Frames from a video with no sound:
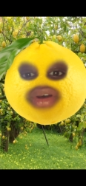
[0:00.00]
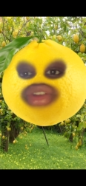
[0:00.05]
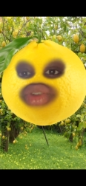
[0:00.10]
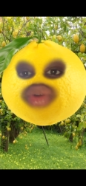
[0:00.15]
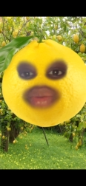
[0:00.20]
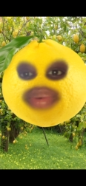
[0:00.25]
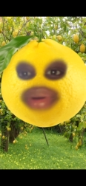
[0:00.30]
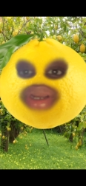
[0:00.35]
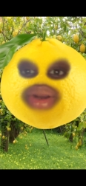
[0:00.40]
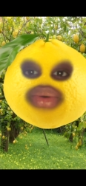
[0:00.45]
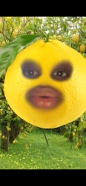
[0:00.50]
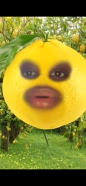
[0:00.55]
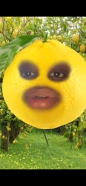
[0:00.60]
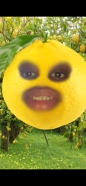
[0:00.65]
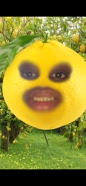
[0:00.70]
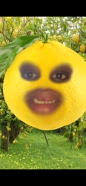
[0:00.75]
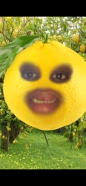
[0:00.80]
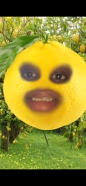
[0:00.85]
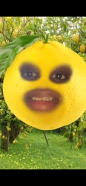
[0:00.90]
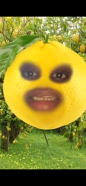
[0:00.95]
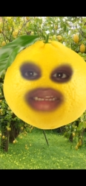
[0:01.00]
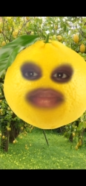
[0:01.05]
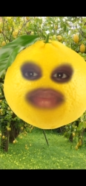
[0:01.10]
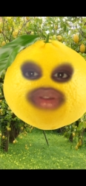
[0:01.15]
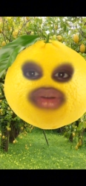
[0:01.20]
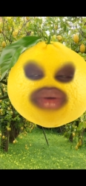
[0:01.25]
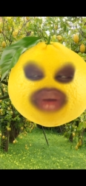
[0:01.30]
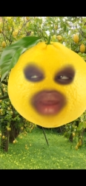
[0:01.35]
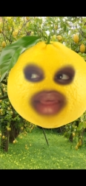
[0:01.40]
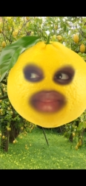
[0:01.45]
posts for pre-orders that
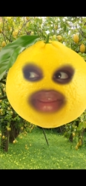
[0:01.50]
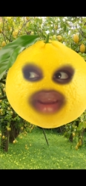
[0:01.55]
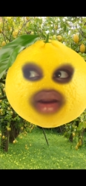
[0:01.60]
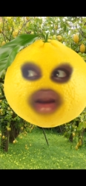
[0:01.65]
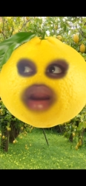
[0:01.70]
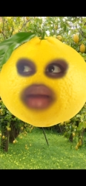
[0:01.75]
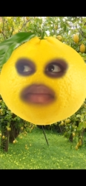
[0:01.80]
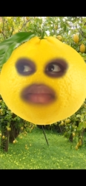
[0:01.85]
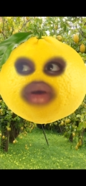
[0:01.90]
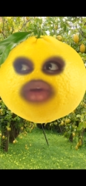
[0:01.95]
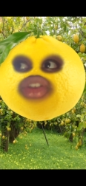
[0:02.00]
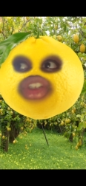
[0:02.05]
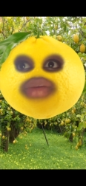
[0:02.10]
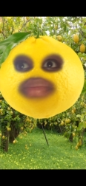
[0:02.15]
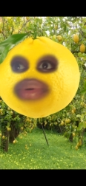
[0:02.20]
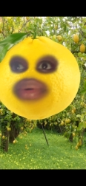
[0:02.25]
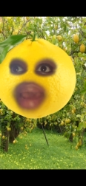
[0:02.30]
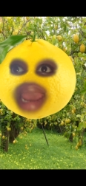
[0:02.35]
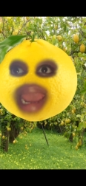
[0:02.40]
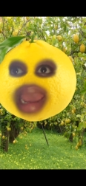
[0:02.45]
slipped through, and there are multiple